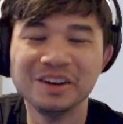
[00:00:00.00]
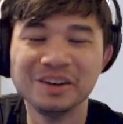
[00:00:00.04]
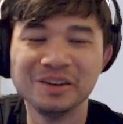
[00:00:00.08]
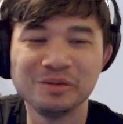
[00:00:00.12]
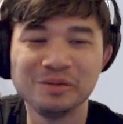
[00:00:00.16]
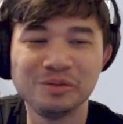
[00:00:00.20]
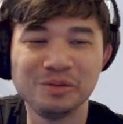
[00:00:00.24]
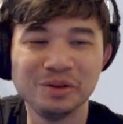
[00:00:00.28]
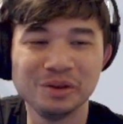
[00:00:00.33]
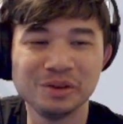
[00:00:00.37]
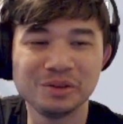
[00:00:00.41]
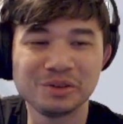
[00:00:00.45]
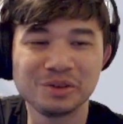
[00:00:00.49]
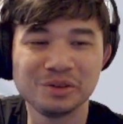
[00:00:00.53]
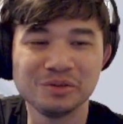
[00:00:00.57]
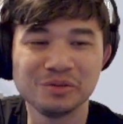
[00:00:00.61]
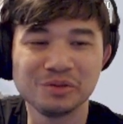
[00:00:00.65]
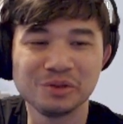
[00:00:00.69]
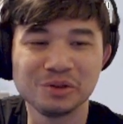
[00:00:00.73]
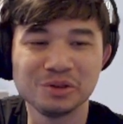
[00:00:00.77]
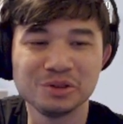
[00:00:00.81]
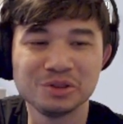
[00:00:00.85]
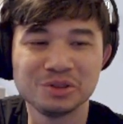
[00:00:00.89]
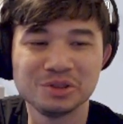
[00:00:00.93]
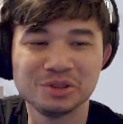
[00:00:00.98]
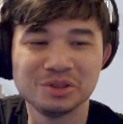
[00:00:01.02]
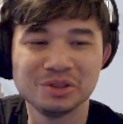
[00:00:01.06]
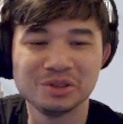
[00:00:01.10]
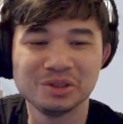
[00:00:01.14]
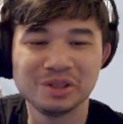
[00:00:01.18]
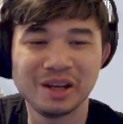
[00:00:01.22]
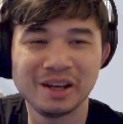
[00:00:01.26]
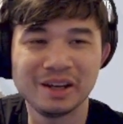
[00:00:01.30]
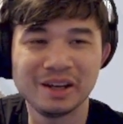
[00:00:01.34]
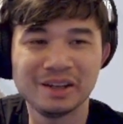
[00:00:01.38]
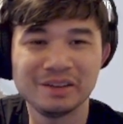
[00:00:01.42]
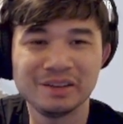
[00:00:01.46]
failed conversion.
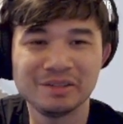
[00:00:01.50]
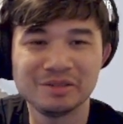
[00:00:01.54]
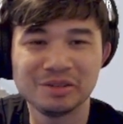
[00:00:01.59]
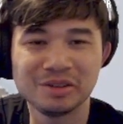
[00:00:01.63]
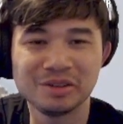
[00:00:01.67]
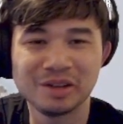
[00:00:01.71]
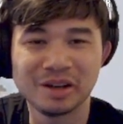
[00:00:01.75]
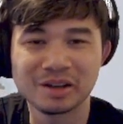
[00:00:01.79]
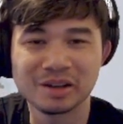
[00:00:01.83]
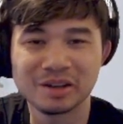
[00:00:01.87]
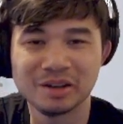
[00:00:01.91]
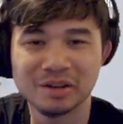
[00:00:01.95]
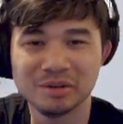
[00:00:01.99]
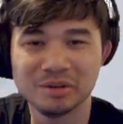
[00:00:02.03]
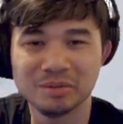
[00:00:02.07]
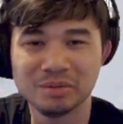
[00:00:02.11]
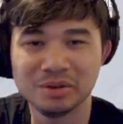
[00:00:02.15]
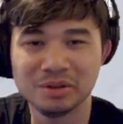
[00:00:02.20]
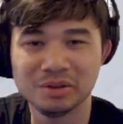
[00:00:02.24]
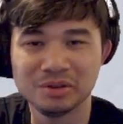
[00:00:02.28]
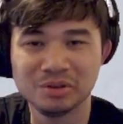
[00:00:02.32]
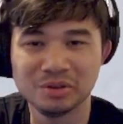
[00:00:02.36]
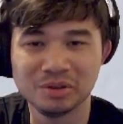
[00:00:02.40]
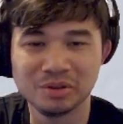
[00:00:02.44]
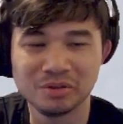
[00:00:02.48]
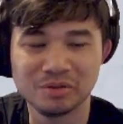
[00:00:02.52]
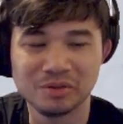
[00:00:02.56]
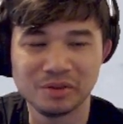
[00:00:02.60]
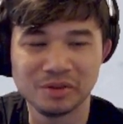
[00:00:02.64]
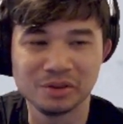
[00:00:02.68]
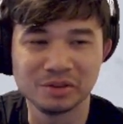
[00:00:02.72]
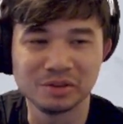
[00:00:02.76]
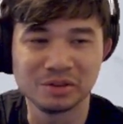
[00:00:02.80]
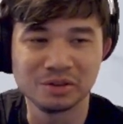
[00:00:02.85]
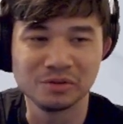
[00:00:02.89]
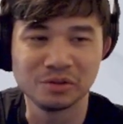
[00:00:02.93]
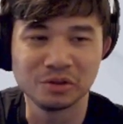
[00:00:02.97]
We're not going to be doing
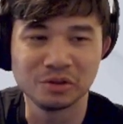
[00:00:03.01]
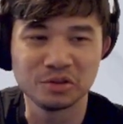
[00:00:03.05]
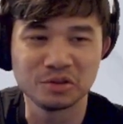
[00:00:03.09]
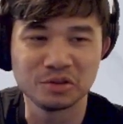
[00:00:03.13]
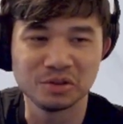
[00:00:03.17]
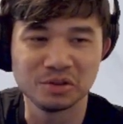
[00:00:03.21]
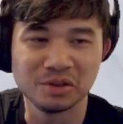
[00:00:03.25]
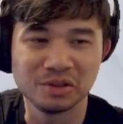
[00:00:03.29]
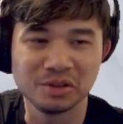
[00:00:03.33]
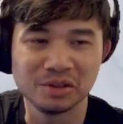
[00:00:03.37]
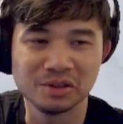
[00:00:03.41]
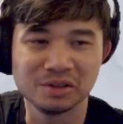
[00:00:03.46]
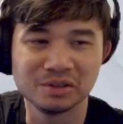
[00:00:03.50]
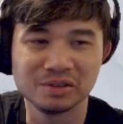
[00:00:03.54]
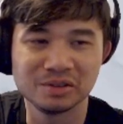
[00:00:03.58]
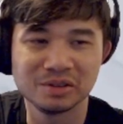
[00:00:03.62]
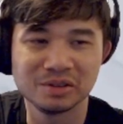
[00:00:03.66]
failed conversion things.